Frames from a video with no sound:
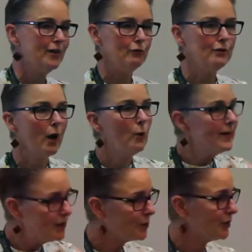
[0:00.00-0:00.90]
You go
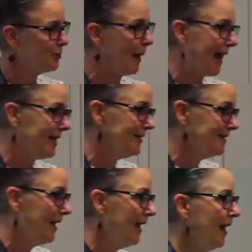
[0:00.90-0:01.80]
into a
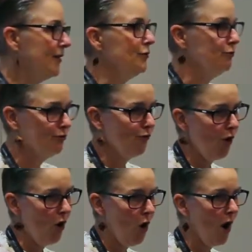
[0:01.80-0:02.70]
space and you
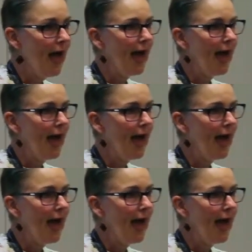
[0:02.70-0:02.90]
draw